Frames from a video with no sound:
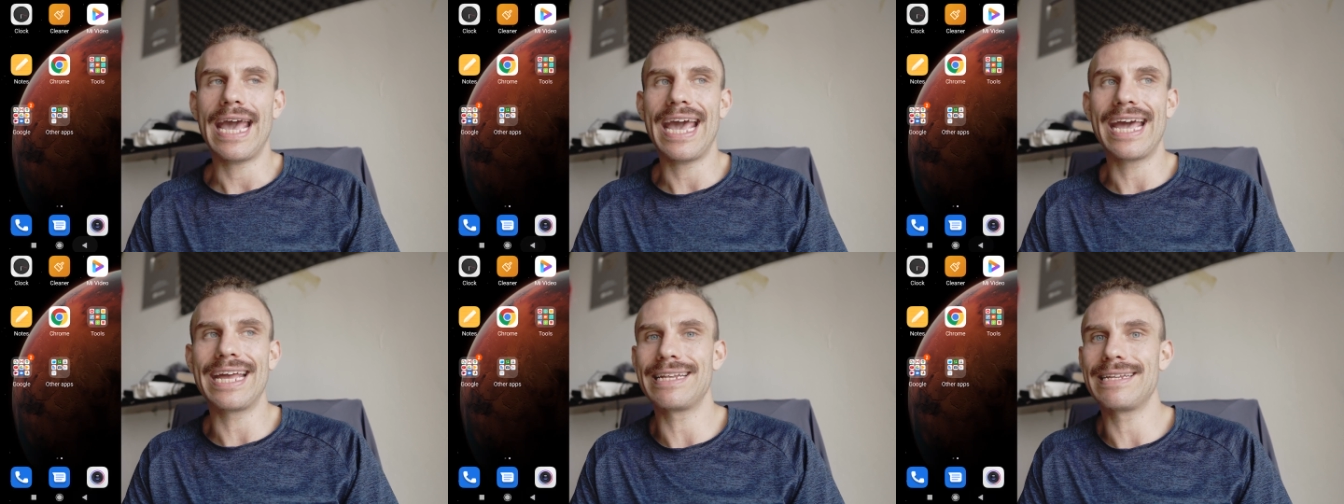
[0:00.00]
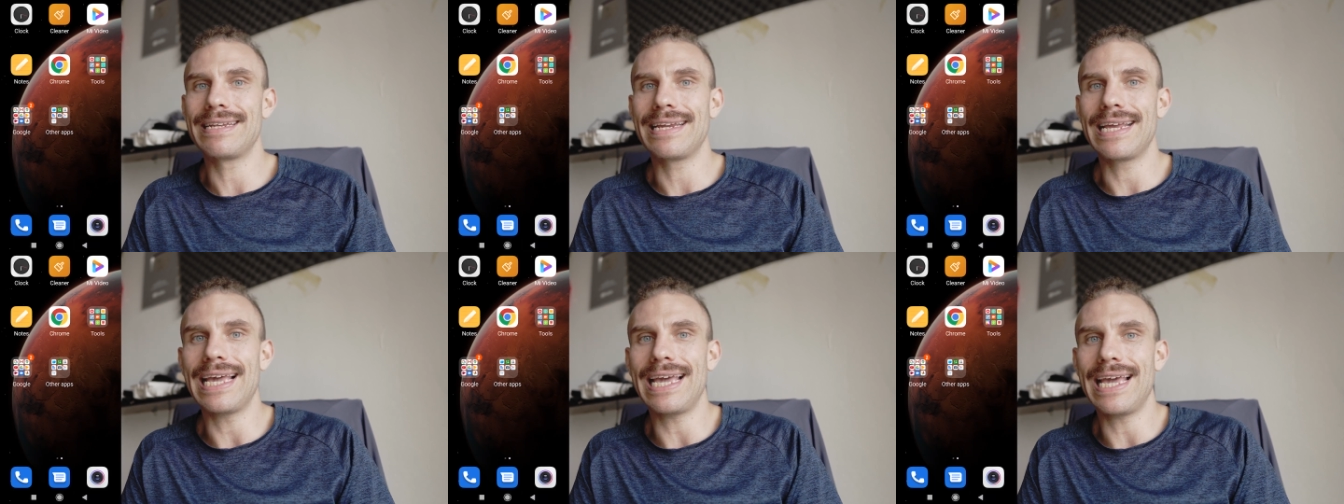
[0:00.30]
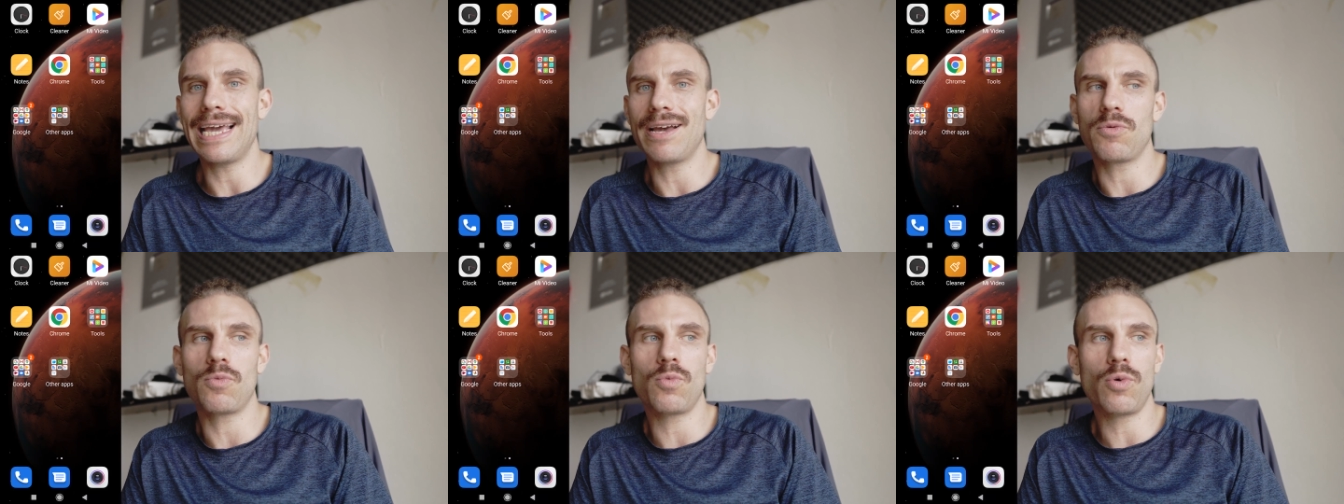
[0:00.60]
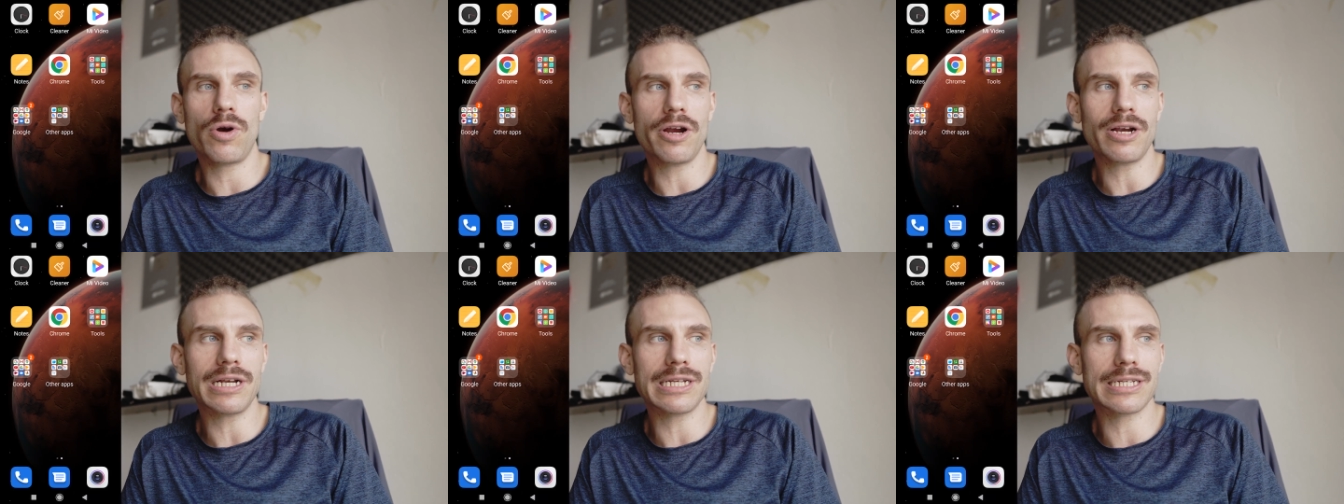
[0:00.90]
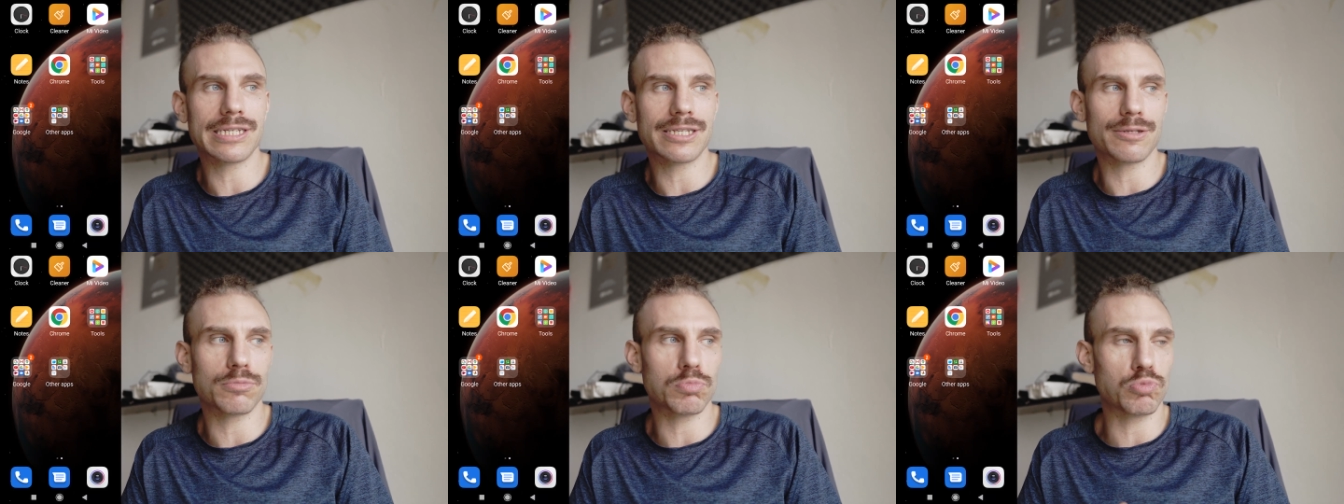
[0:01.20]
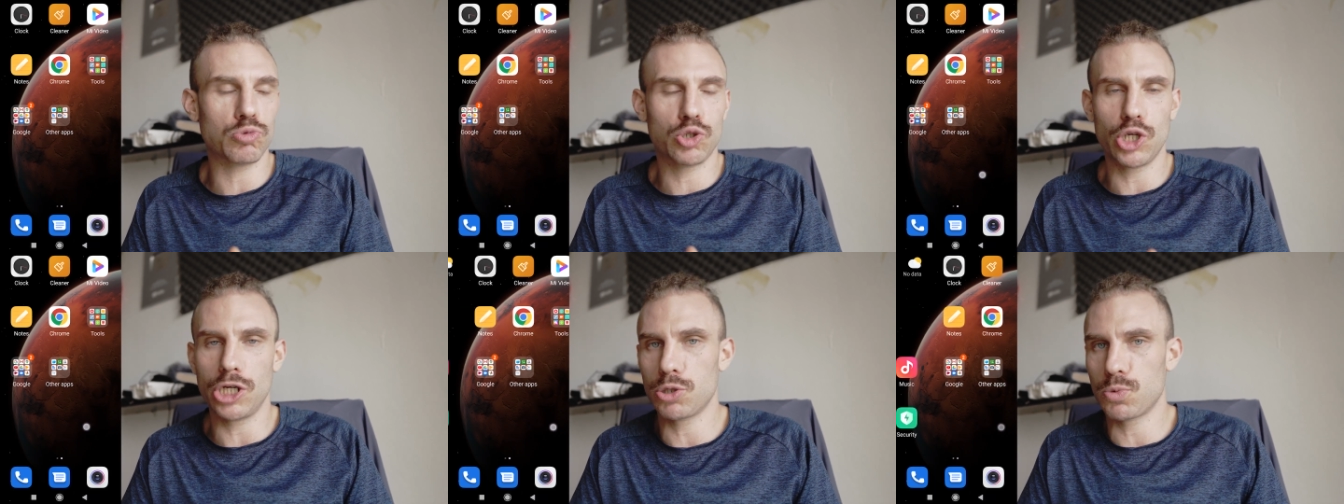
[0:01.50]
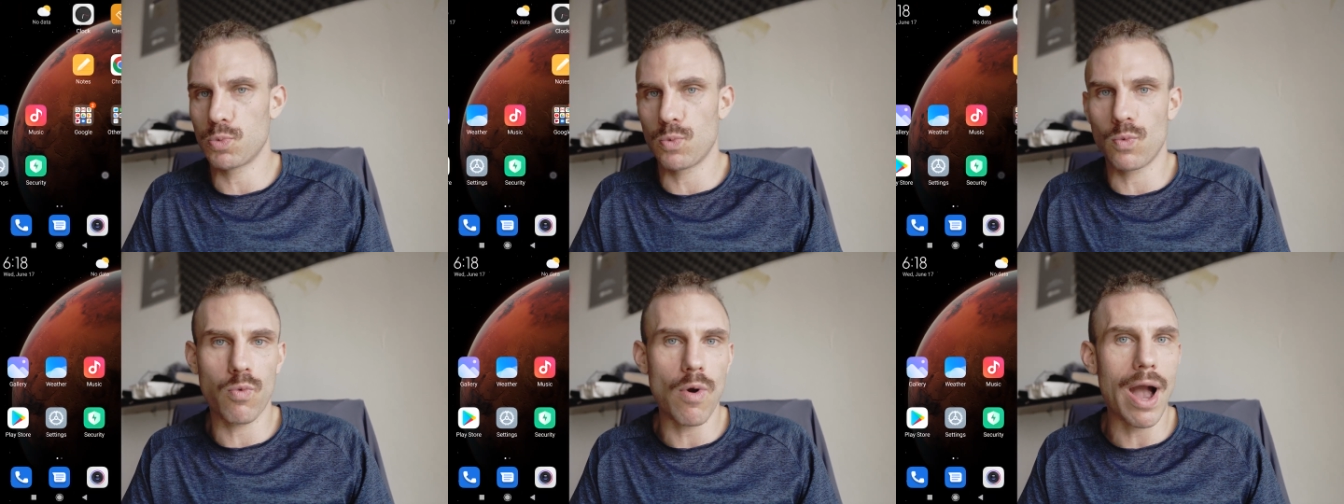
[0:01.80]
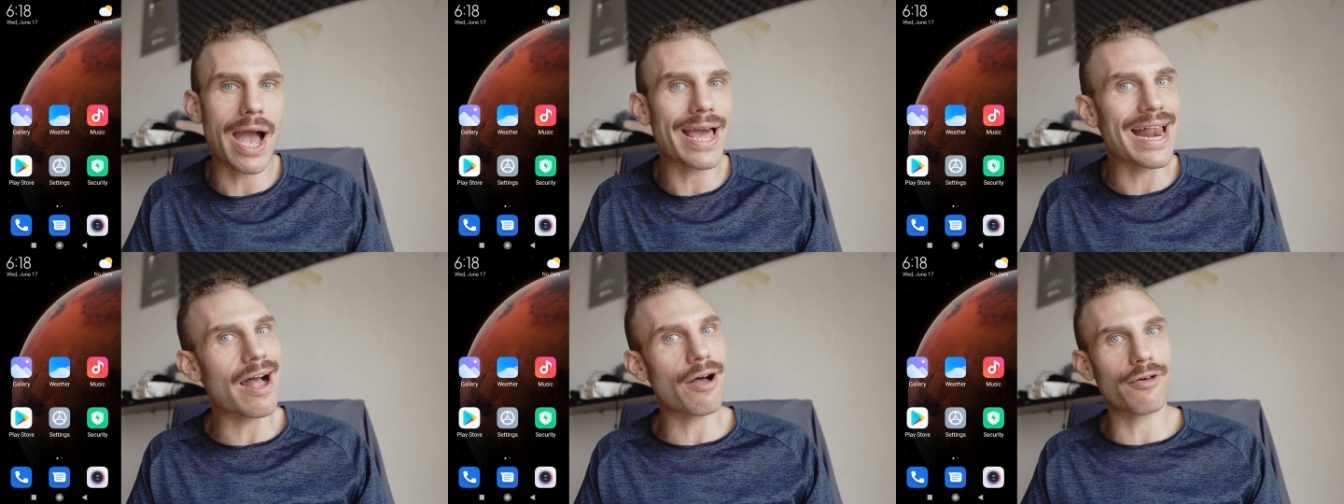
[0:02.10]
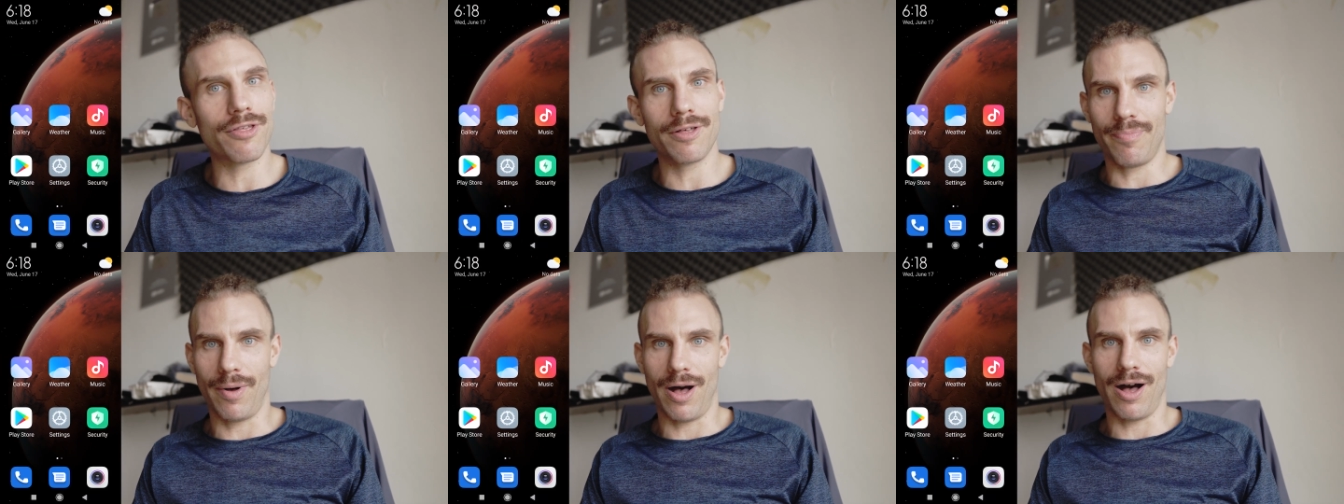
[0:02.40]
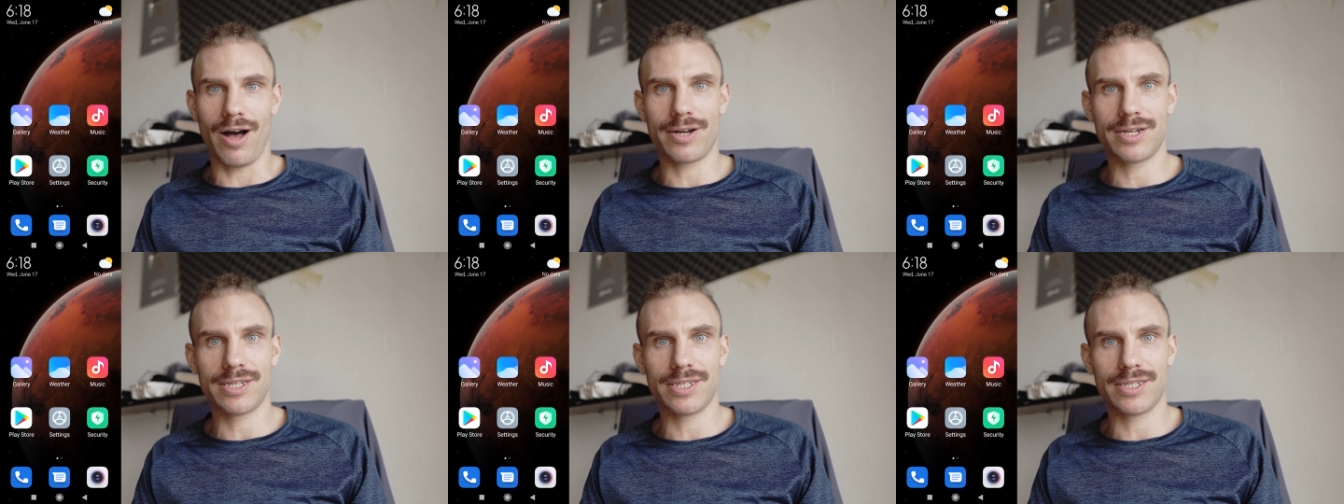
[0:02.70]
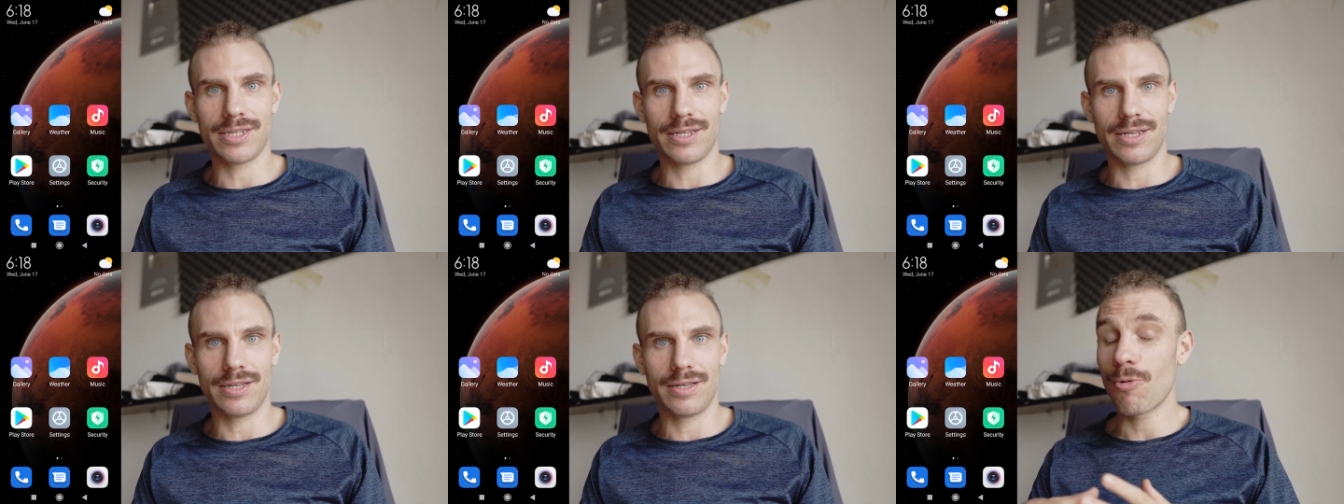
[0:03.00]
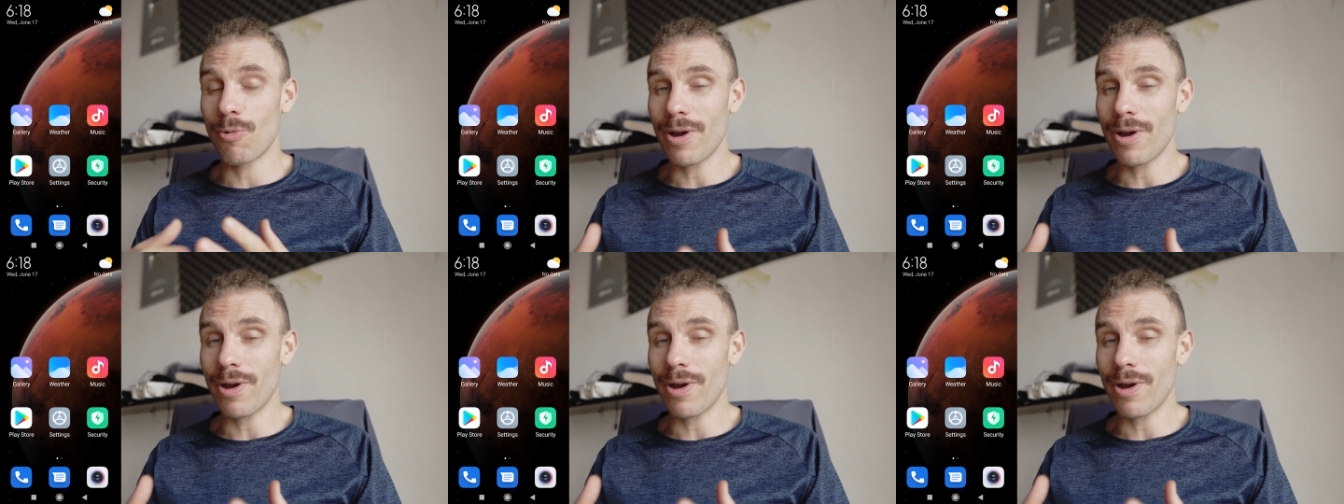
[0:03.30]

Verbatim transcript: and it works just right out of the box.